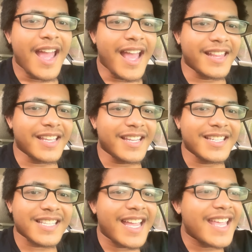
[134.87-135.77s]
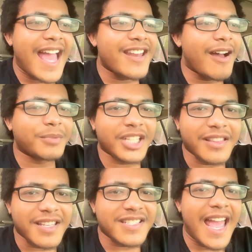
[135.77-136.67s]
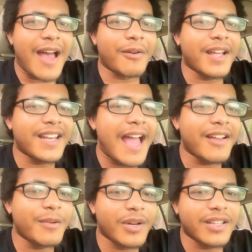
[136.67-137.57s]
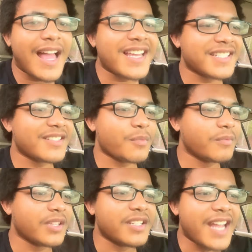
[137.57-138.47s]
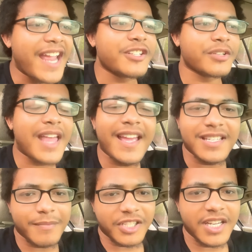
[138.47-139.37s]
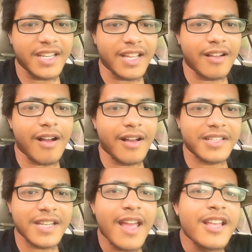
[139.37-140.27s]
And then he's like, yeah, no, I'm shutting this down. And now he realizes the danger that his machine can cause.